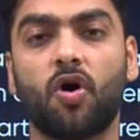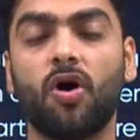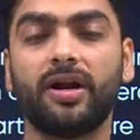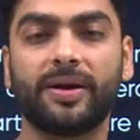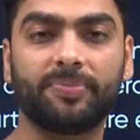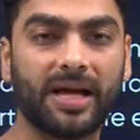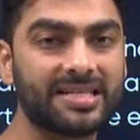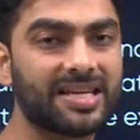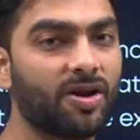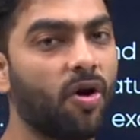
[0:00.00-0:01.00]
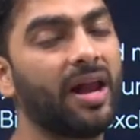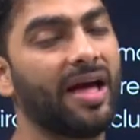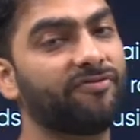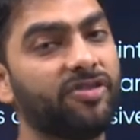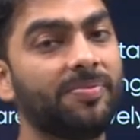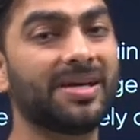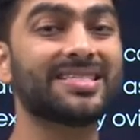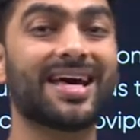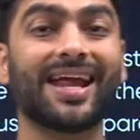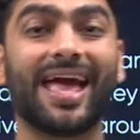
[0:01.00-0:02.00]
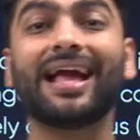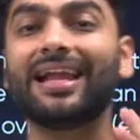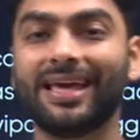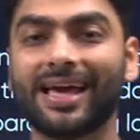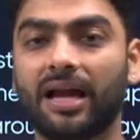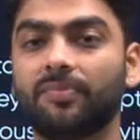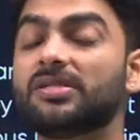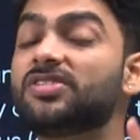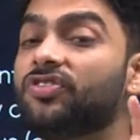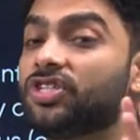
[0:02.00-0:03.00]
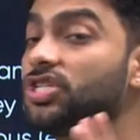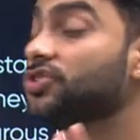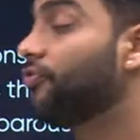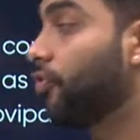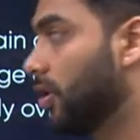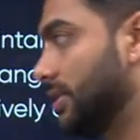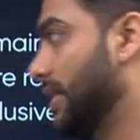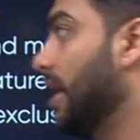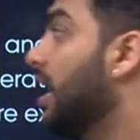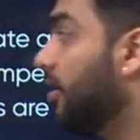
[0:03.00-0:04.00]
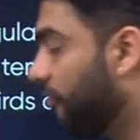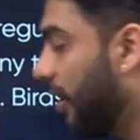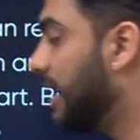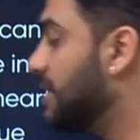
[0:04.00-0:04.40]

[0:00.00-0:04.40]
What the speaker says: all reptiles and all amphibians are egg-laying animals, which is false. Why